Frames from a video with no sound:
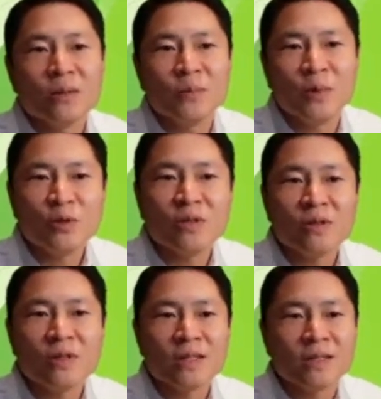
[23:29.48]
use
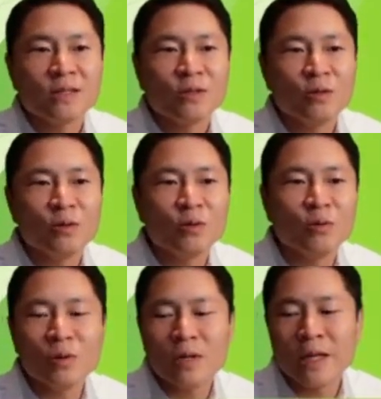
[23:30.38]
it
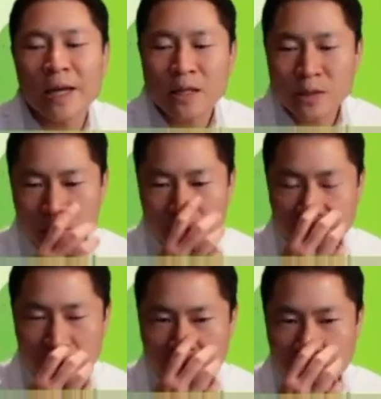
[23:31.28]
to enhance your
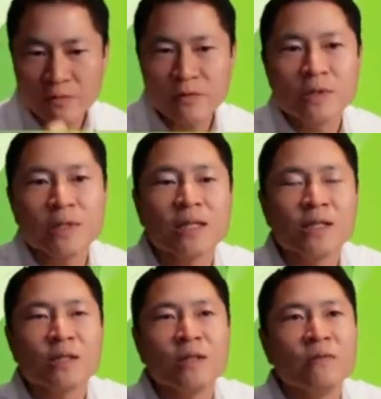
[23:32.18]
video conferencing
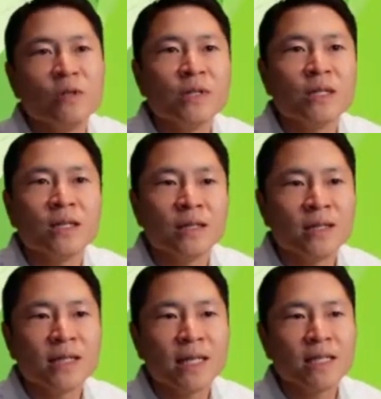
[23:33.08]
instead of using a
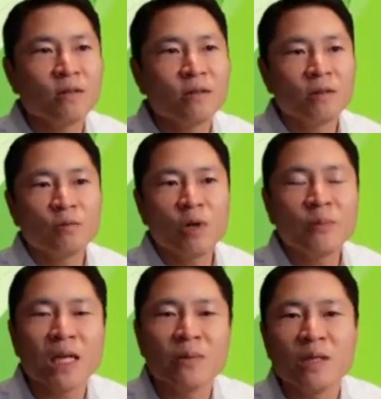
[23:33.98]
tiny little
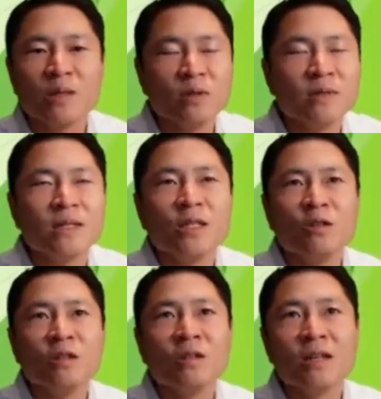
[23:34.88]
webcam that's built into
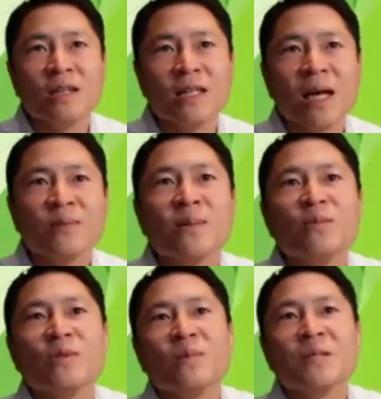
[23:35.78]
your laptop
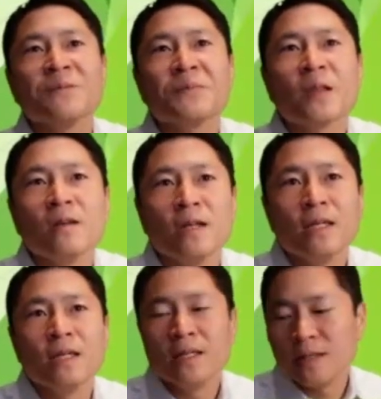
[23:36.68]
or something.
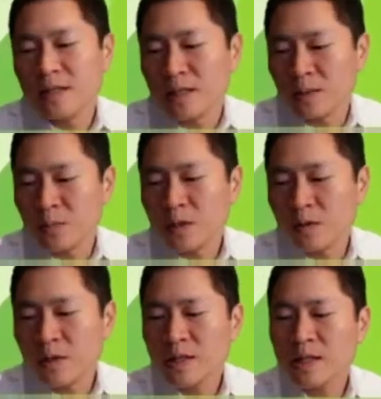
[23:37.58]

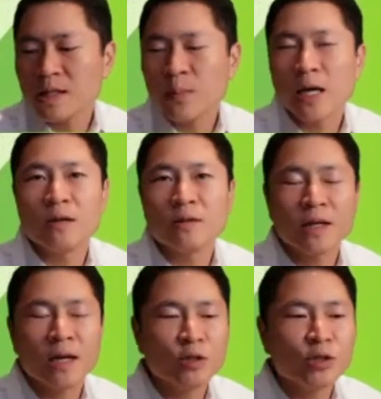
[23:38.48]
So this is about
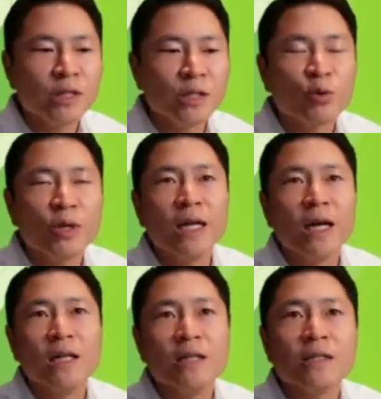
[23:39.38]

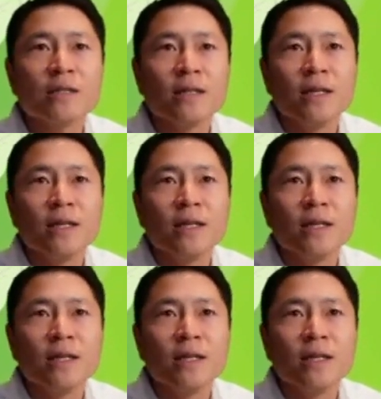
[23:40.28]
$120,